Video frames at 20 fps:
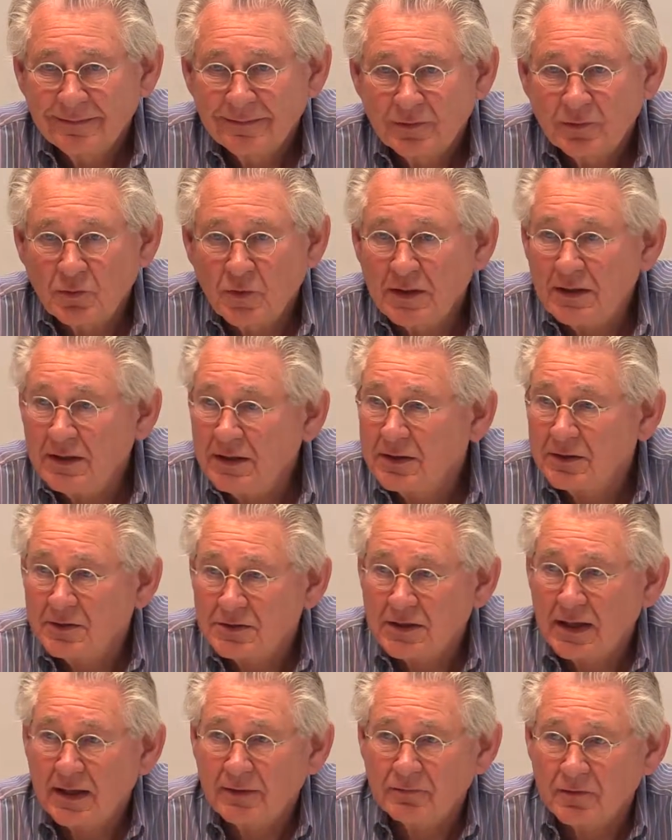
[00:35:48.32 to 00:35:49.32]
20
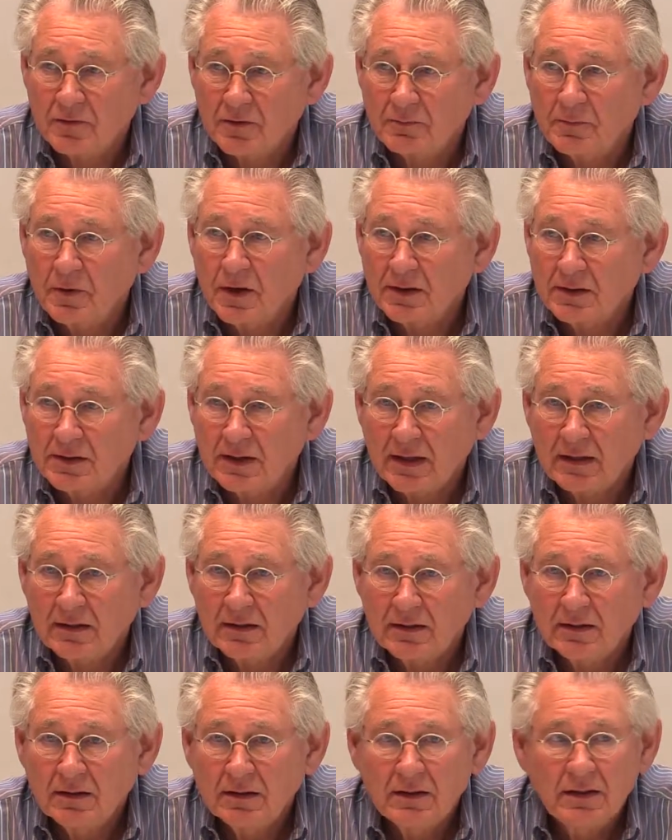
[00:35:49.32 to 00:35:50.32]
years after apartheid.
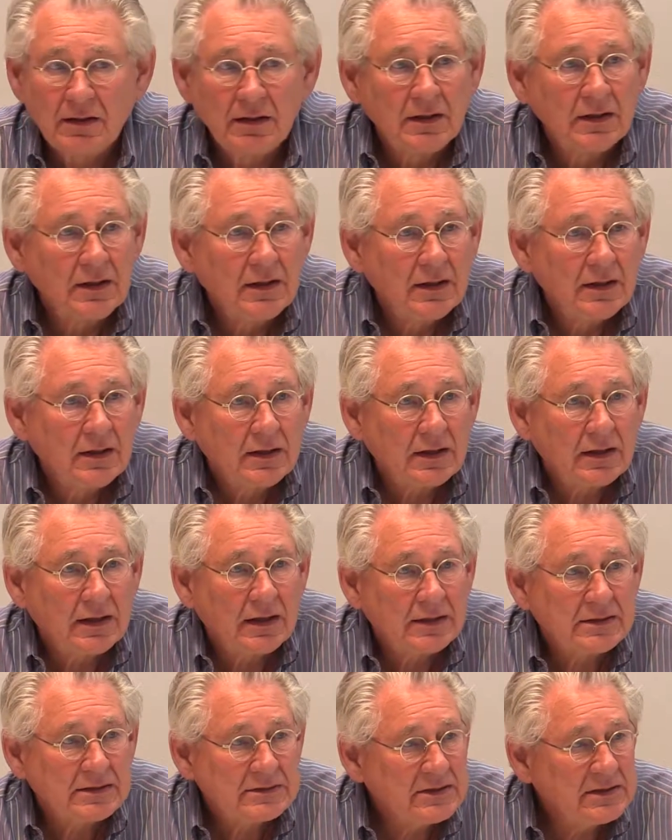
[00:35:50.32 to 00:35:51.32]

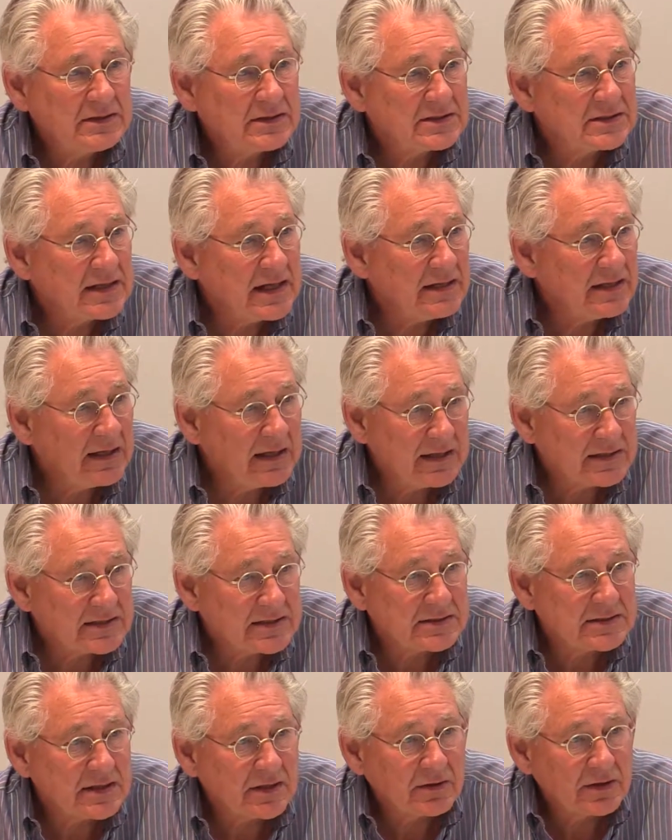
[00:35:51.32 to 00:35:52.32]
It isn't to say they
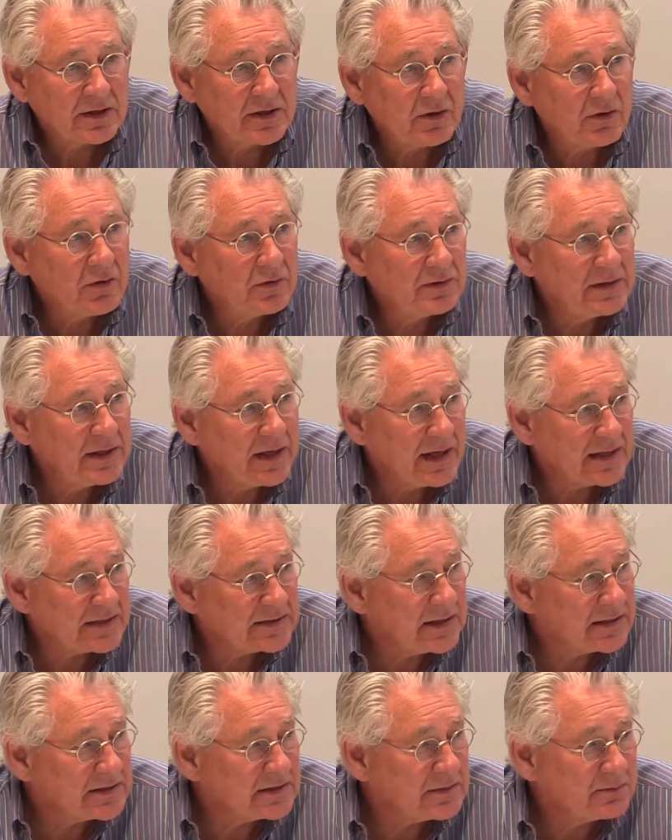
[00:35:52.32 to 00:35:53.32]
necessarily own the
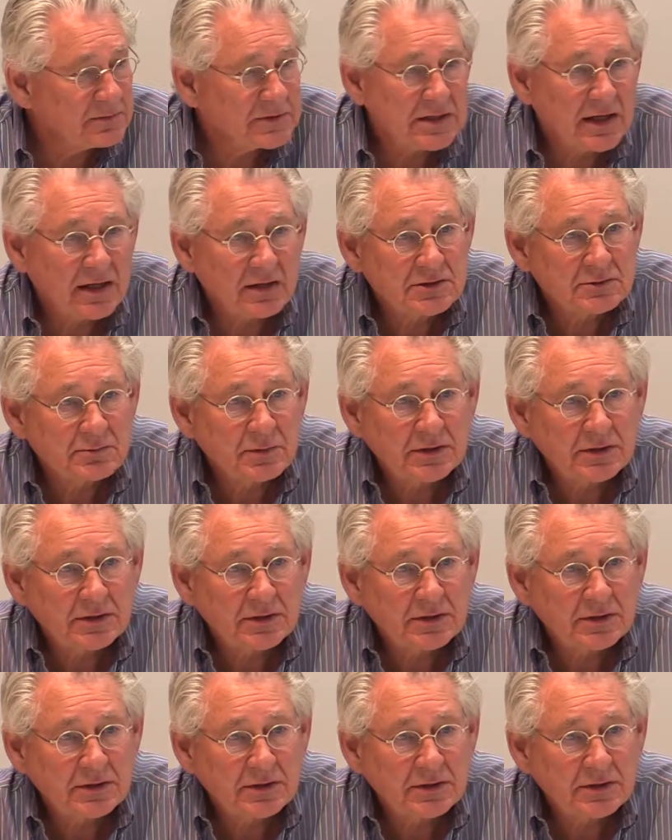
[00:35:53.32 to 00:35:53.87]
assets themselves,